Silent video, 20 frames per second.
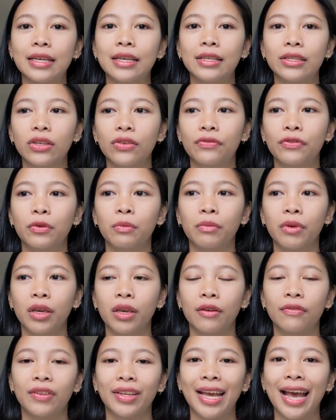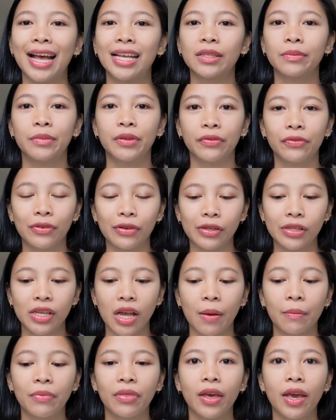easy for me if they ask me for
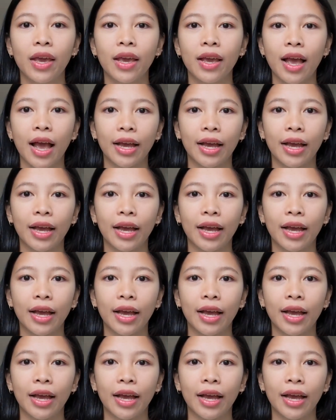something,